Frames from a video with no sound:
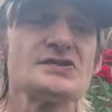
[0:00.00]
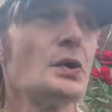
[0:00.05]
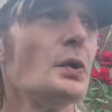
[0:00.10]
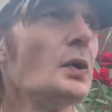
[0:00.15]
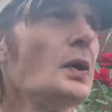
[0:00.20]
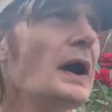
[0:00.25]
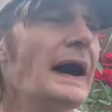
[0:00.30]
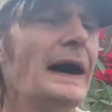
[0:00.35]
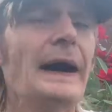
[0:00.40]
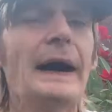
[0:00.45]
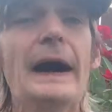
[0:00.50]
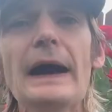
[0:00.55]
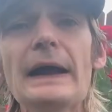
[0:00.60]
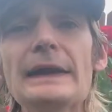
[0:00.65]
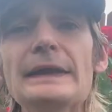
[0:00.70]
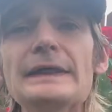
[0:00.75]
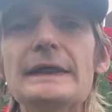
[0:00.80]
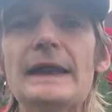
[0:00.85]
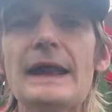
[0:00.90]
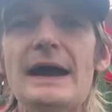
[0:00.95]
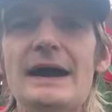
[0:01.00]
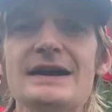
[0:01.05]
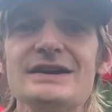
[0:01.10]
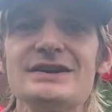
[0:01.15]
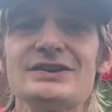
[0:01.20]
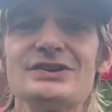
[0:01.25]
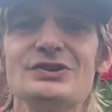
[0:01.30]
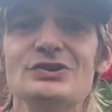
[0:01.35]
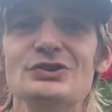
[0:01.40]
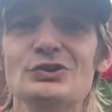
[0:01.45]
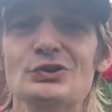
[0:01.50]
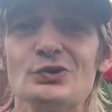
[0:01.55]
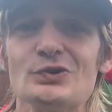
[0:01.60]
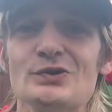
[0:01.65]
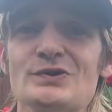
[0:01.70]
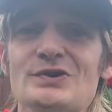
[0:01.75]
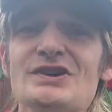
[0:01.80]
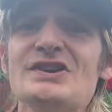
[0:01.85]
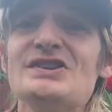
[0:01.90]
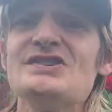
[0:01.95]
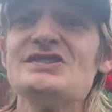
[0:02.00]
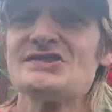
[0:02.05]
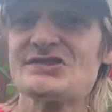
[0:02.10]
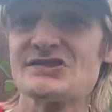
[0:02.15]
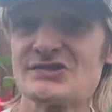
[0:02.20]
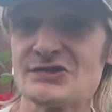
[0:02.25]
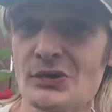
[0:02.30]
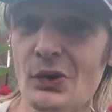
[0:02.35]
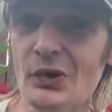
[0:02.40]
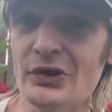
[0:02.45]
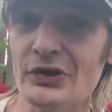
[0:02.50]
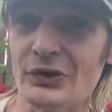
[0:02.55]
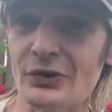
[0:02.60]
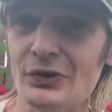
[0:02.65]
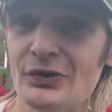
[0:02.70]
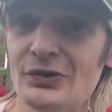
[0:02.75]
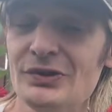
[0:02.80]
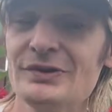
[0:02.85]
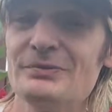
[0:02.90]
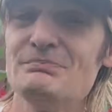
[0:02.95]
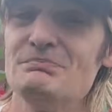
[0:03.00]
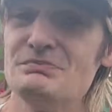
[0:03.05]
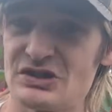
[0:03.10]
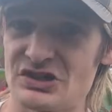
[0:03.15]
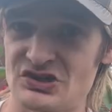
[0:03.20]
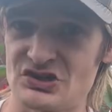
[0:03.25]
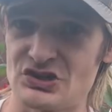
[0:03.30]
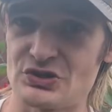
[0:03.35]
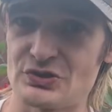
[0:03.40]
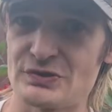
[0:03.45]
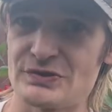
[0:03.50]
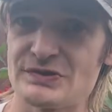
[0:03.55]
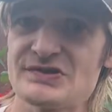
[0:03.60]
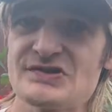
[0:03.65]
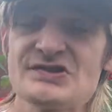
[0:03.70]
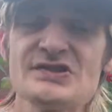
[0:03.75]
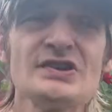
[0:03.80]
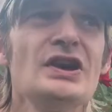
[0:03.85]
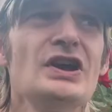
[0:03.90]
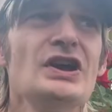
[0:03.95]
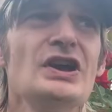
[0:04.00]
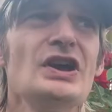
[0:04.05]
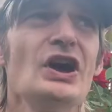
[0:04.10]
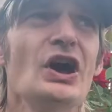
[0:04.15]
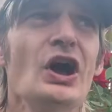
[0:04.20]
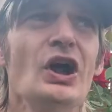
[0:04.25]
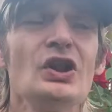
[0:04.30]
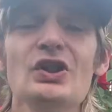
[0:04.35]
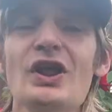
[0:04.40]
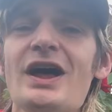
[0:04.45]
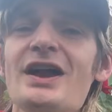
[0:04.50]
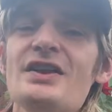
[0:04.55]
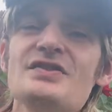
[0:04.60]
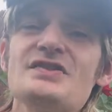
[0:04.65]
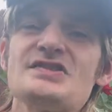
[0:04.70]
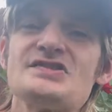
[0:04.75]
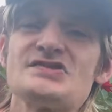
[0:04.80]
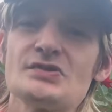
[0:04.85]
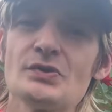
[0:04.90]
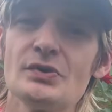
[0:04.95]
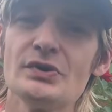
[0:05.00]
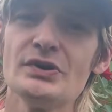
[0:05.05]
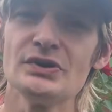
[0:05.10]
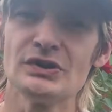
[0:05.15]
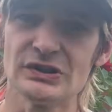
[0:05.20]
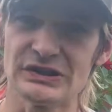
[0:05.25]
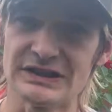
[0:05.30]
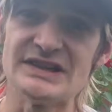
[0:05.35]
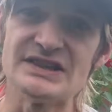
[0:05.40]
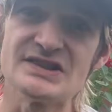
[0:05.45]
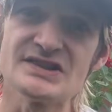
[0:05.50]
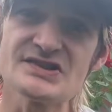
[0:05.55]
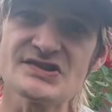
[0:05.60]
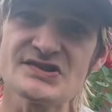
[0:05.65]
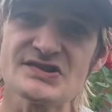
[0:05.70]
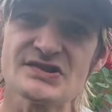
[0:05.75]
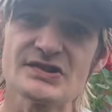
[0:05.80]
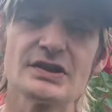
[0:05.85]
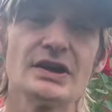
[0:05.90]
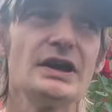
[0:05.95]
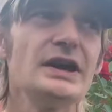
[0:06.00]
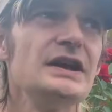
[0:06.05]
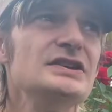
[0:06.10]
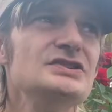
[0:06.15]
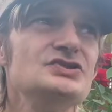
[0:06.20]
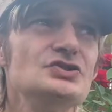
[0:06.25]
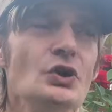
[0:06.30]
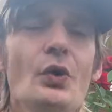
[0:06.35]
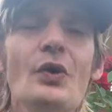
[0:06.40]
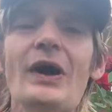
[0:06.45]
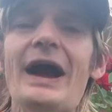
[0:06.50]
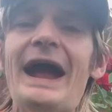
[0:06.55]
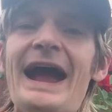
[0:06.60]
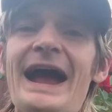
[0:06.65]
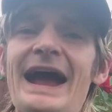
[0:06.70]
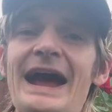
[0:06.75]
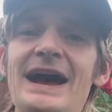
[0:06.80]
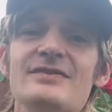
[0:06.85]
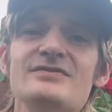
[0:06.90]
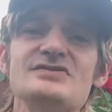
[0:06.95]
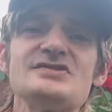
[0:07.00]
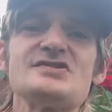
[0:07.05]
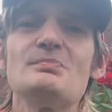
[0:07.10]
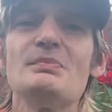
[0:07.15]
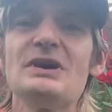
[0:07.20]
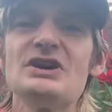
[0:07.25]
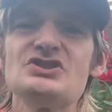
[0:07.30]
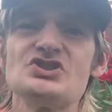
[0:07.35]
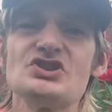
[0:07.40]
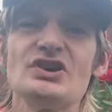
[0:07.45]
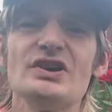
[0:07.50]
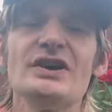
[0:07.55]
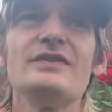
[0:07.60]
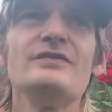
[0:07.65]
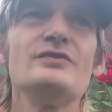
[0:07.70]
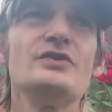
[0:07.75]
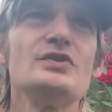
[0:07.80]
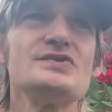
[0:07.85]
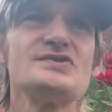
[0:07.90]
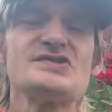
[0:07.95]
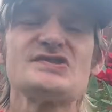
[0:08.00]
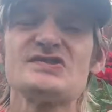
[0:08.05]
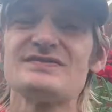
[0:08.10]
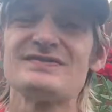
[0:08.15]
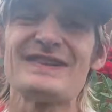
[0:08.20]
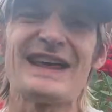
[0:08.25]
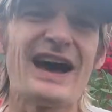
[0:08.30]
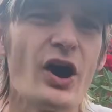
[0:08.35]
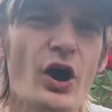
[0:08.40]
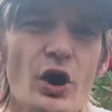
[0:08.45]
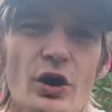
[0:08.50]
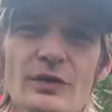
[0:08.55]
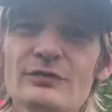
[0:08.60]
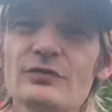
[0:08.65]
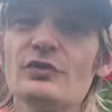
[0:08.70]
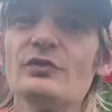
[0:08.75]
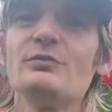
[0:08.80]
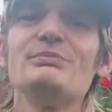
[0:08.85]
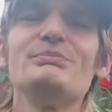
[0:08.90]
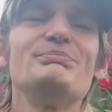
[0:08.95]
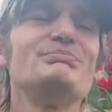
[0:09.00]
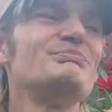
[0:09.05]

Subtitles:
so unlike your soil mixtures, a lot of the soilless don't have as much of that harmful